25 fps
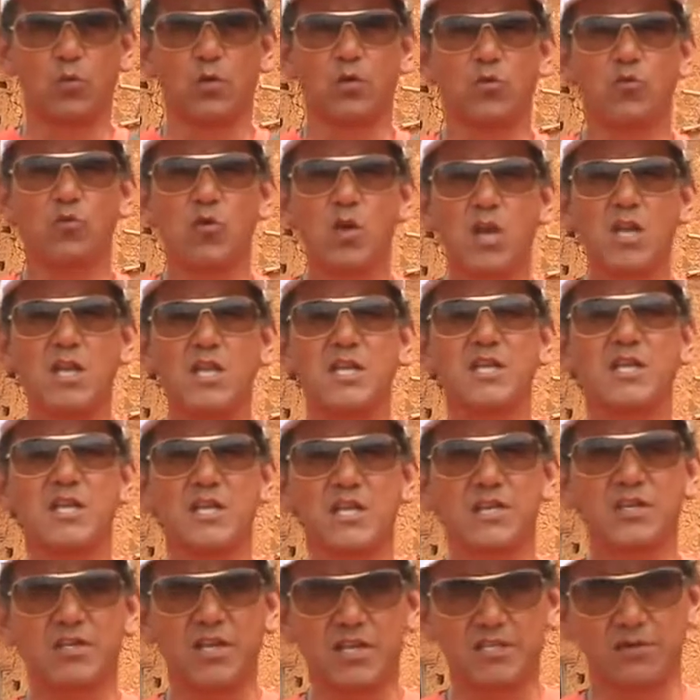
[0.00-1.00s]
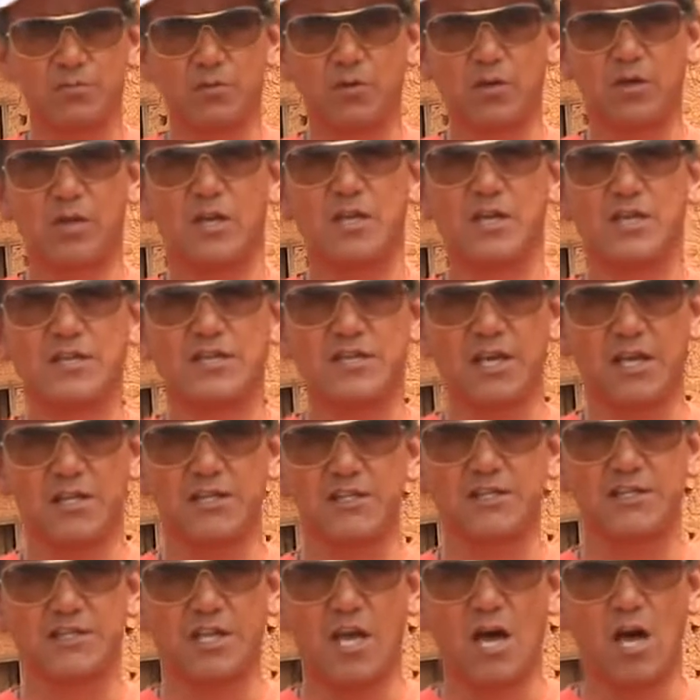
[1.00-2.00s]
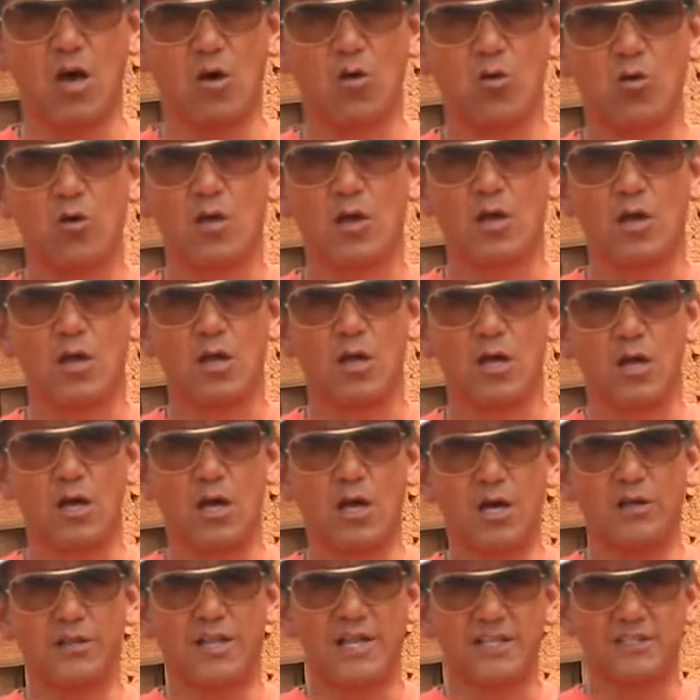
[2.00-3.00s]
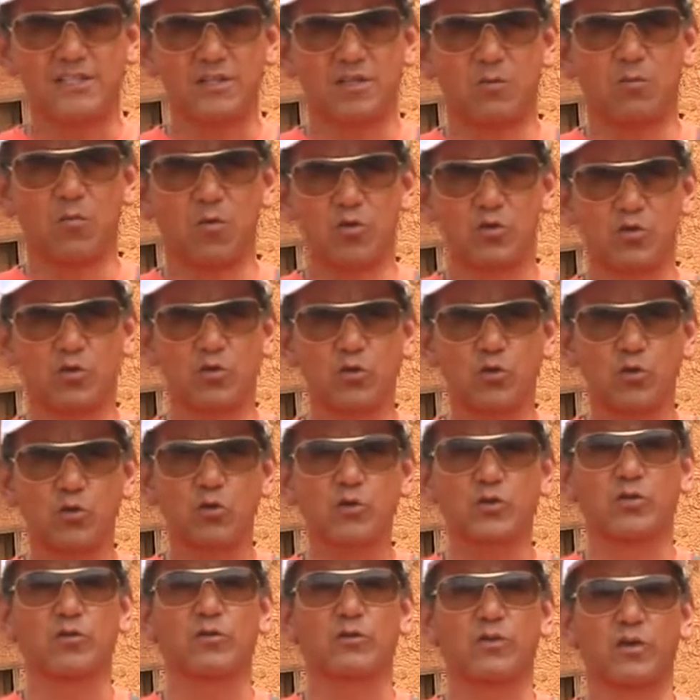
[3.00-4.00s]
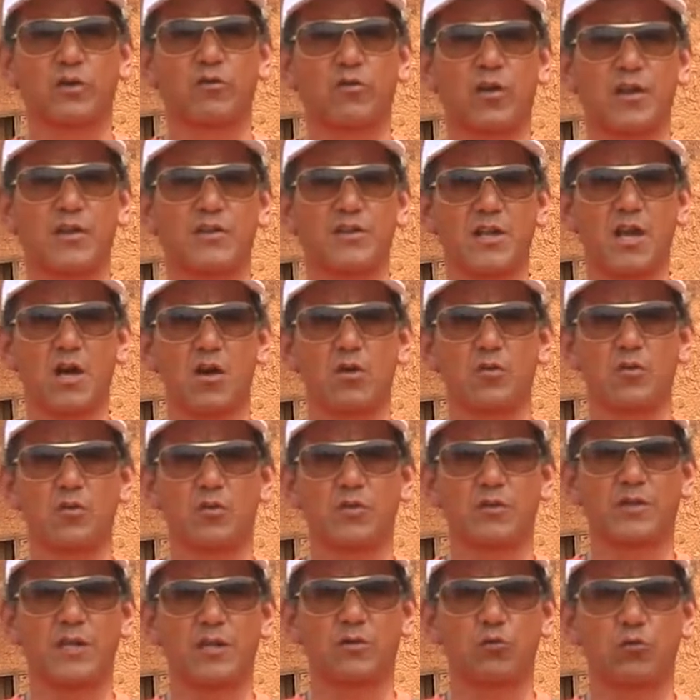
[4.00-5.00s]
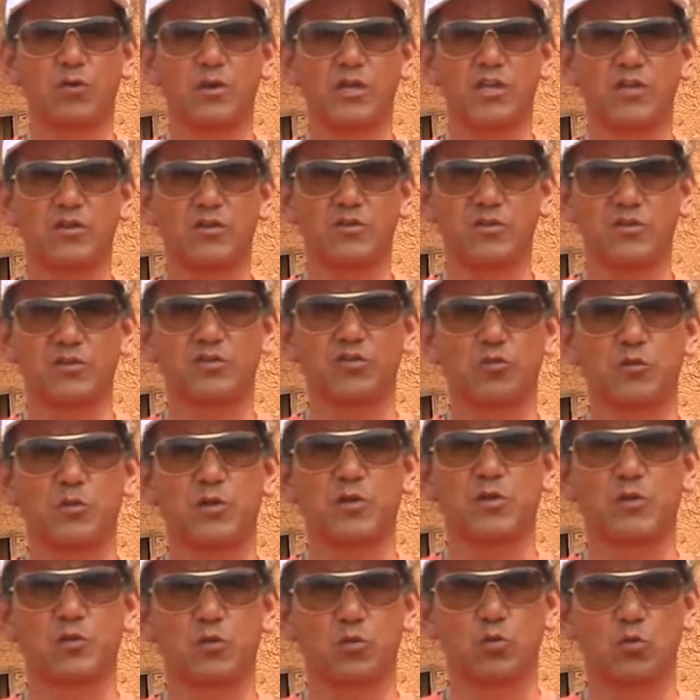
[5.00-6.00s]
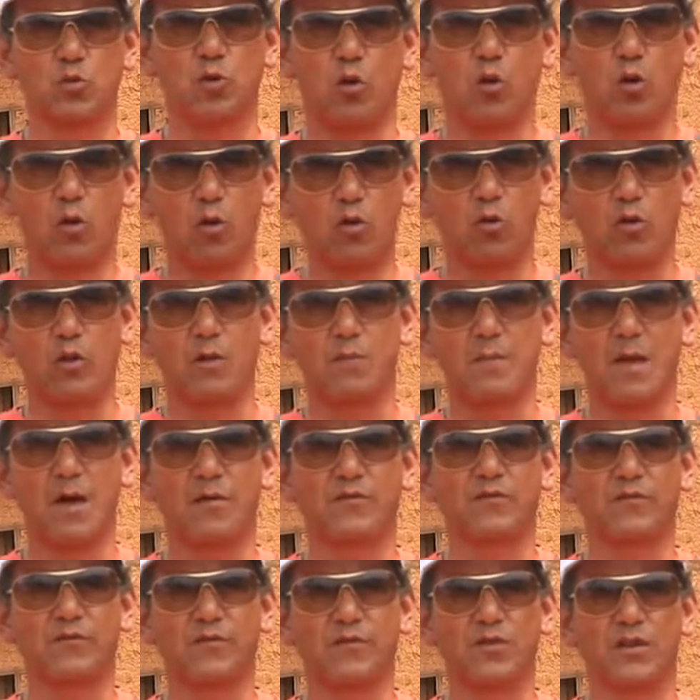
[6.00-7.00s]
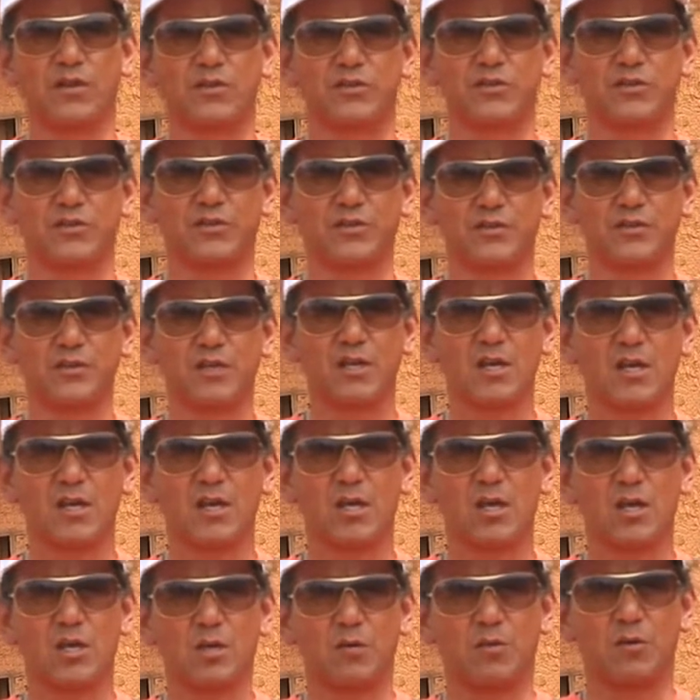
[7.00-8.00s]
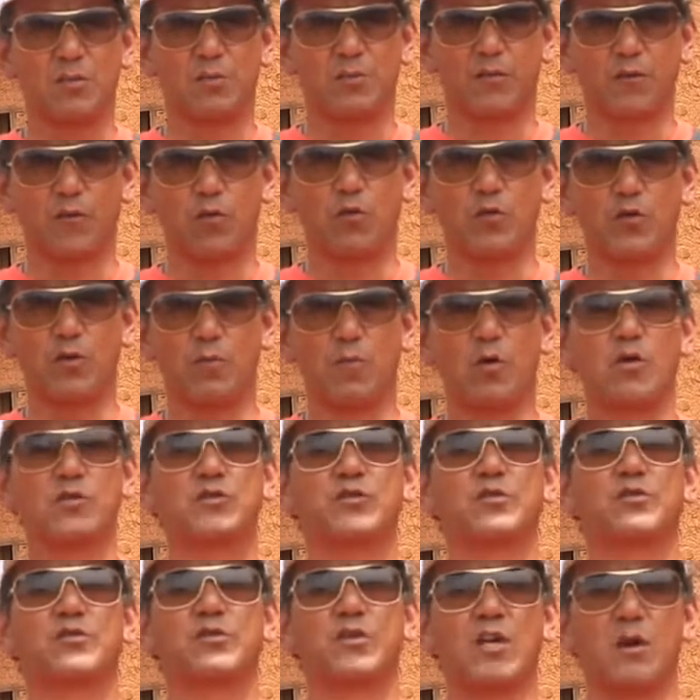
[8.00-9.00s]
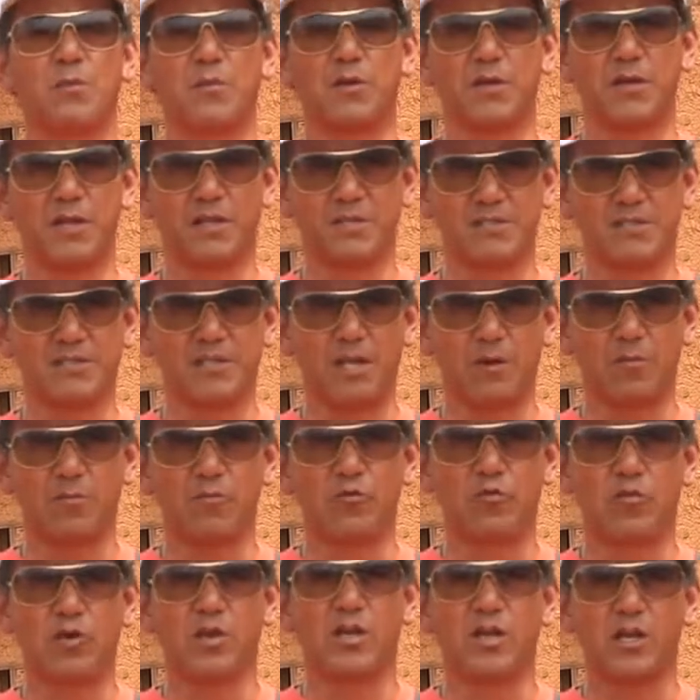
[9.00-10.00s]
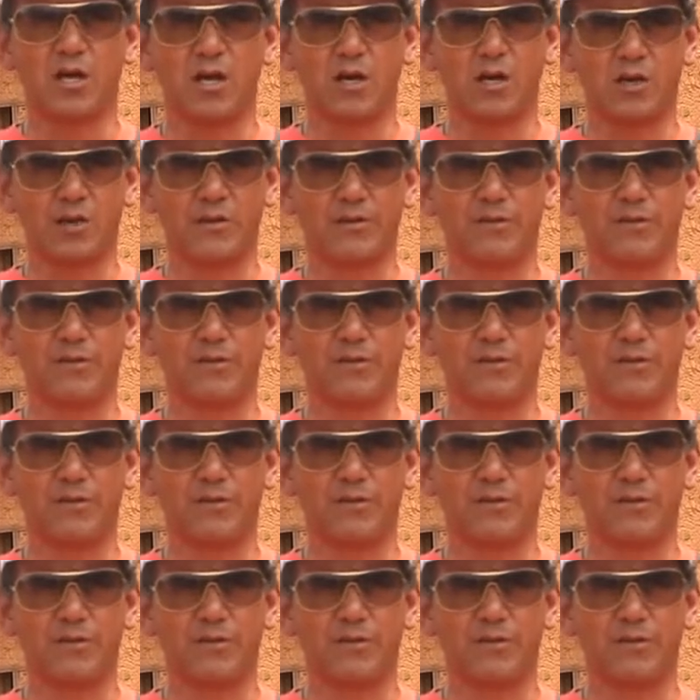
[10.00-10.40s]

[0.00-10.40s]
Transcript: really need desperately tents now. Uh, that's the most crucial thing right now that we need to distribute to all the mountain villages before the monsoon comes and hits them really hard.